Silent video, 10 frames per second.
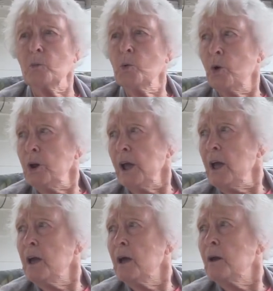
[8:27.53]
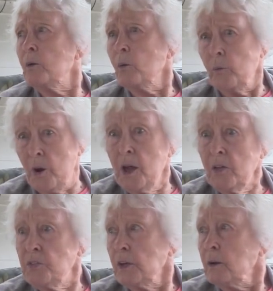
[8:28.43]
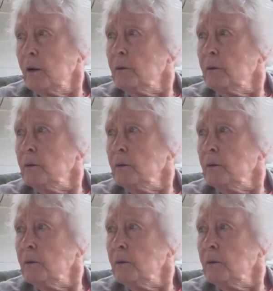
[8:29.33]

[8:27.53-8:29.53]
of wood in or nothing.